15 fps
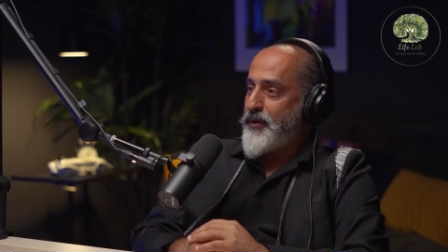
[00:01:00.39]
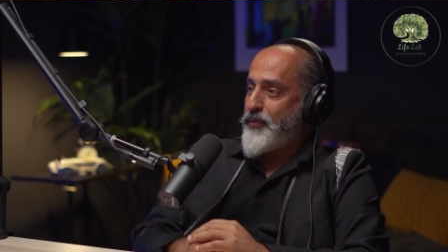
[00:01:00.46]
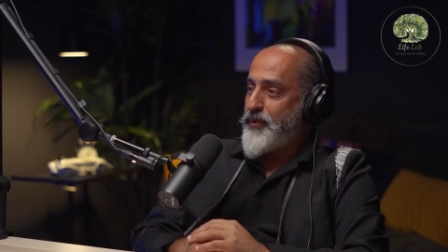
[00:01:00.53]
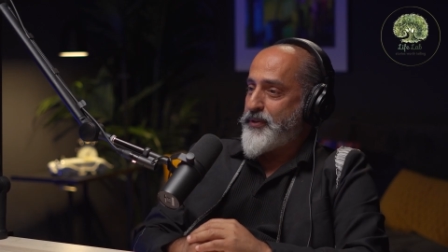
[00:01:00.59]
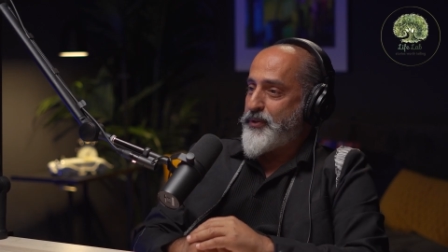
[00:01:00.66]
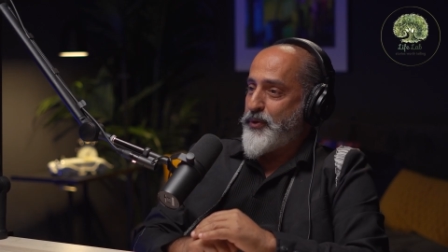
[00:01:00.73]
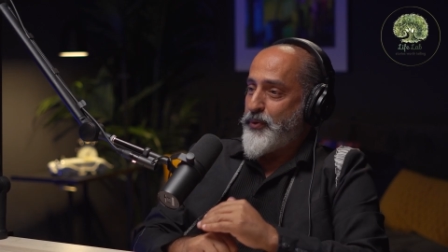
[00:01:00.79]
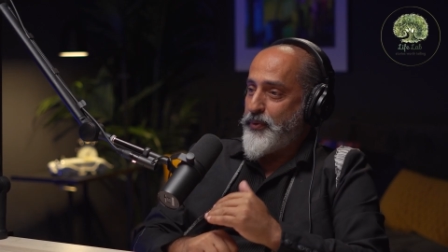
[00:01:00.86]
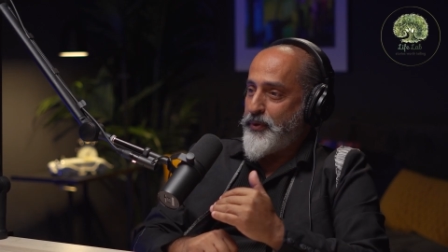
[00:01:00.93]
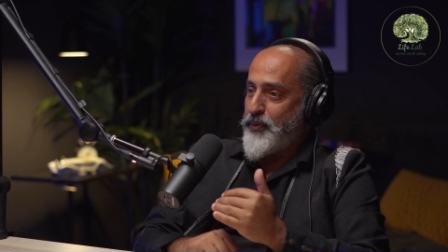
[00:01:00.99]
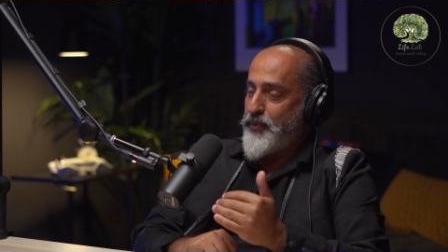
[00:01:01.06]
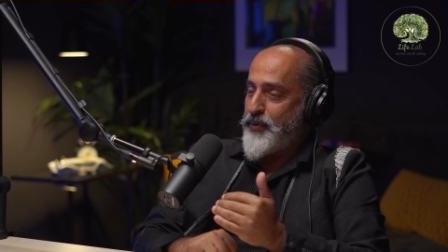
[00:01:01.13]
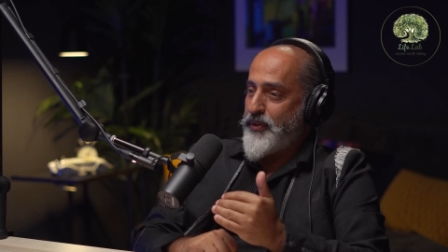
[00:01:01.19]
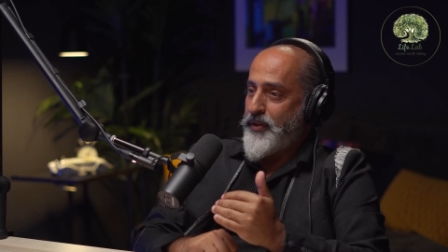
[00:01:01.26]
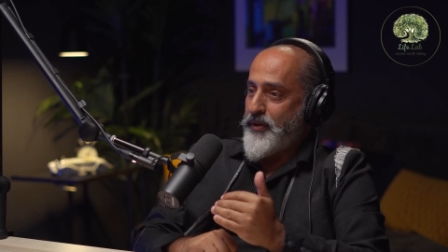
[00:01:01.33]
I was going
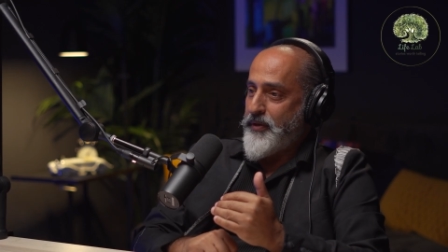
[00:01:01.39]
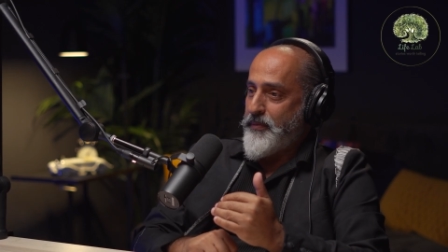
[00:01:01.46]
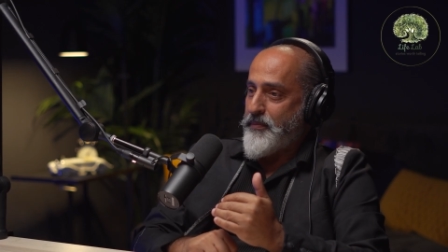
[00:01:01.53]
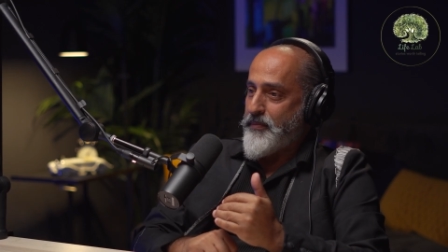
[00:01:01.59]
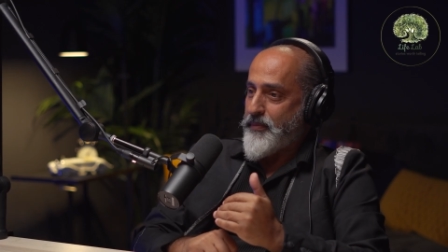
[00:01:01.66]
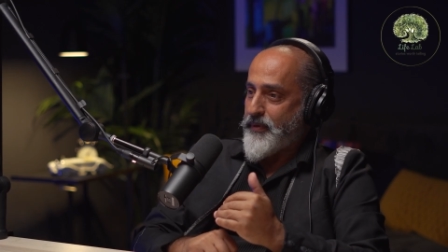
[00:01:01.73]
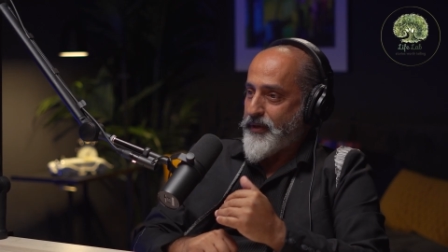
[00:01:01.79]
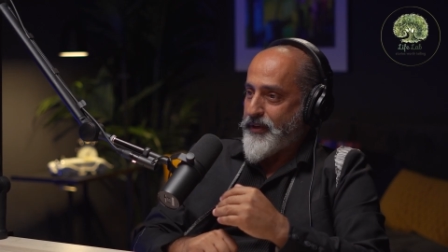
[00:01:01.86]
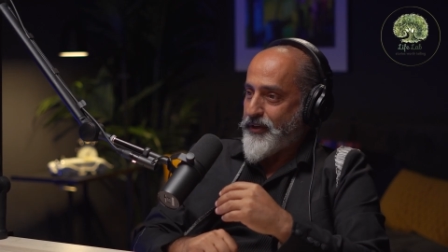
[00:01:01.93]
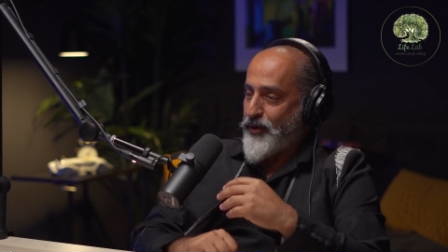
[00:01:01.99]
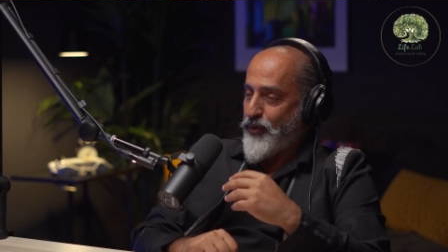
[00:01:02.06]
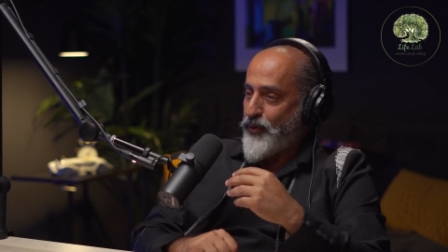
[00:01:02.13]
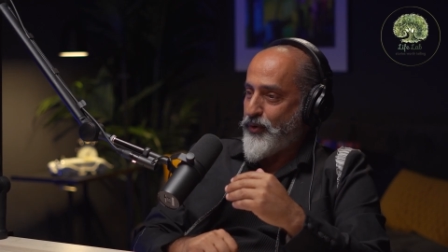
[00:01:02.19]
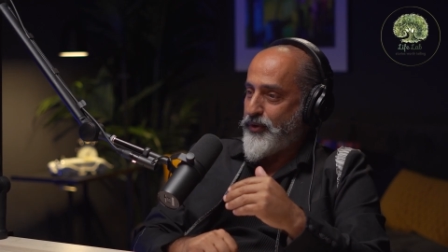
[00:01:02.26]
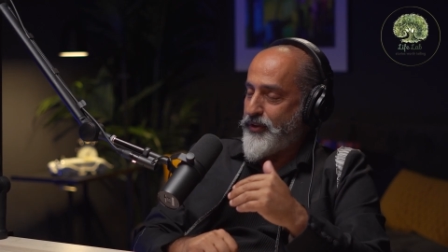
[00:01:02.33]
with him in
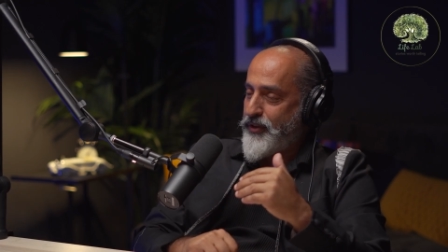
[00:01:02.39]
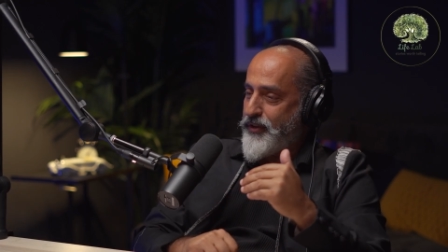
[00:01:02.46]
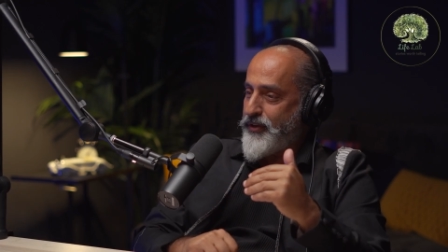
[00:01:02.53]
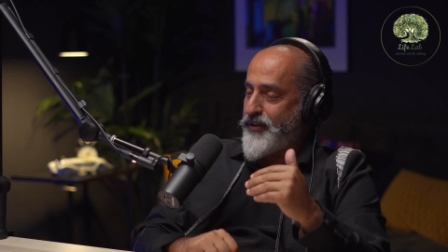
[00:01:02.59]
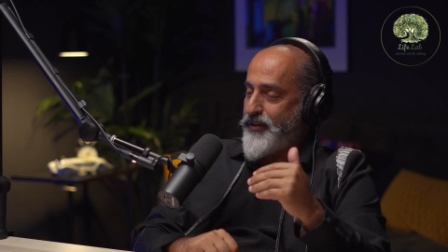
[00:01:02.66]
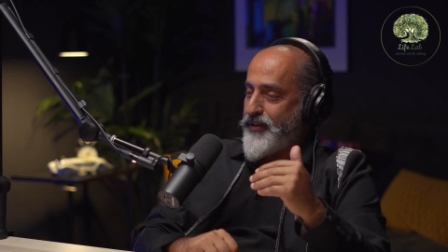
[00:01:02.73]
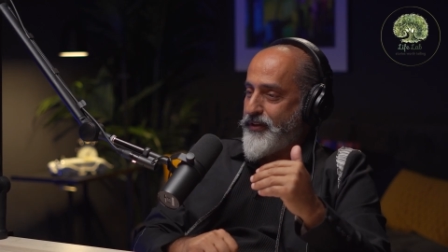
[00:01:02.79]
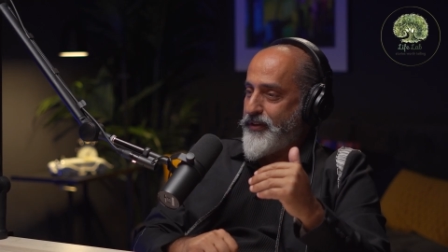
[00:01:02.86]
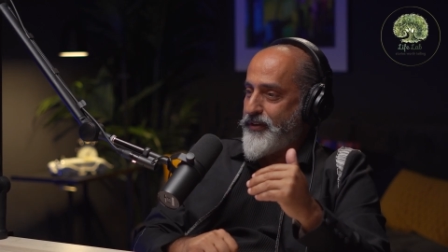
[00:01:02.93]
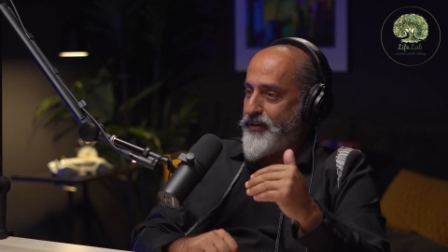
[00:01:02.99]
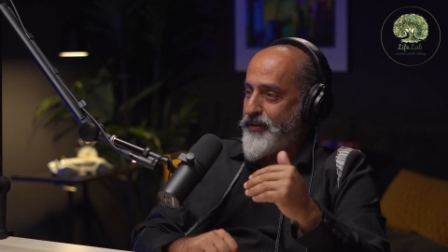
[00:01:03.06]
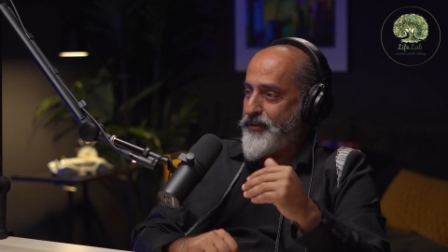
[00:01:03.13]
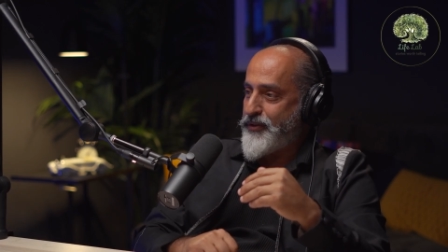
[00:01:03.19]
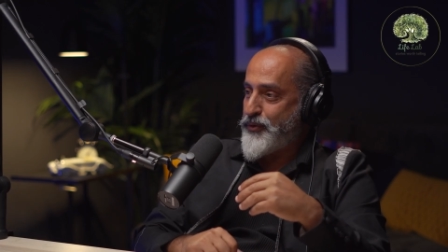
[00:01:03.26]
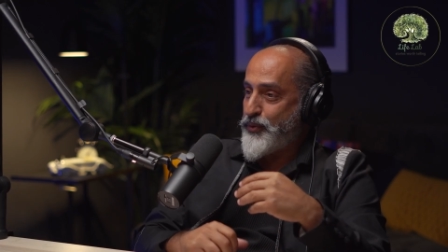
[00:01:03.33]
all
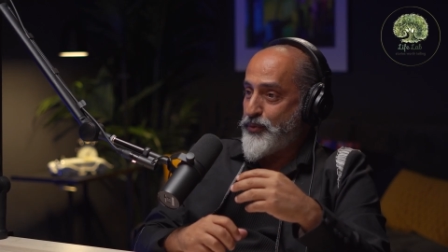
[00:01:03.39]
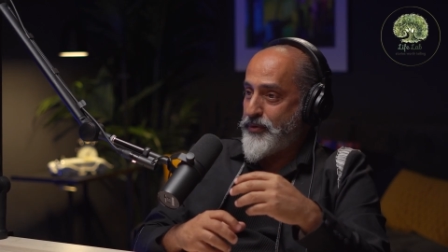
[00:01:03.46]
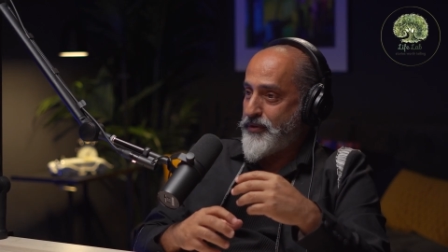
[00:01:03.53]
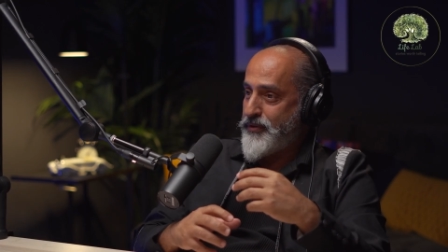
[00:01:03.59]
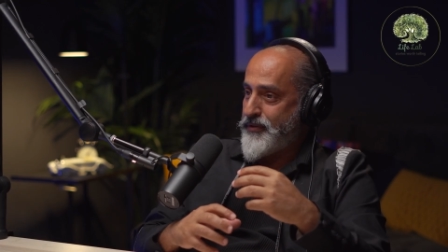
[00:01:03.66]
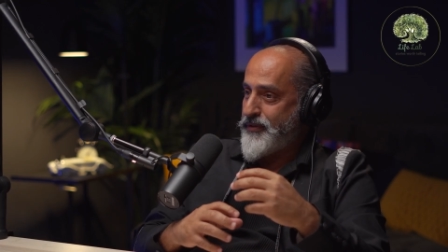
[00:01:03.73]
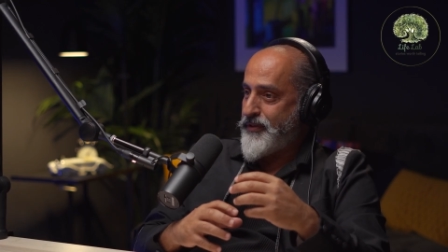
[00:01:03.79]
the shoots.